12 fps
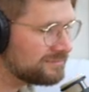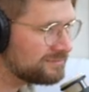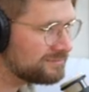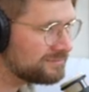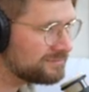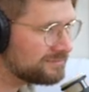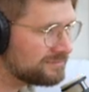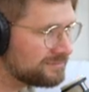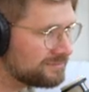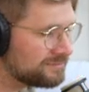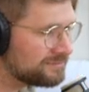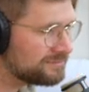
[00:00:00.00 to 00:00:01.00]

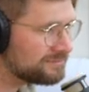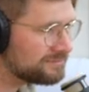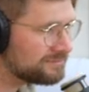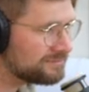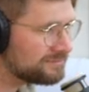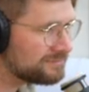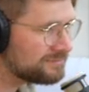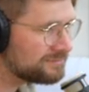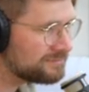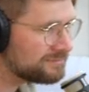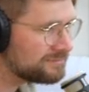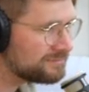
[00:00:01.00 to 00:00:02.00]

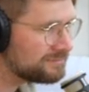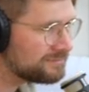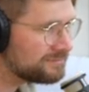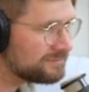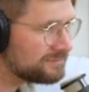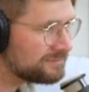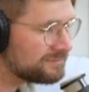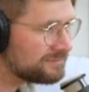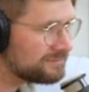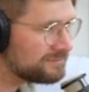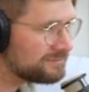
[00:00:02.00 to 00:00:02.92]
(not speaking)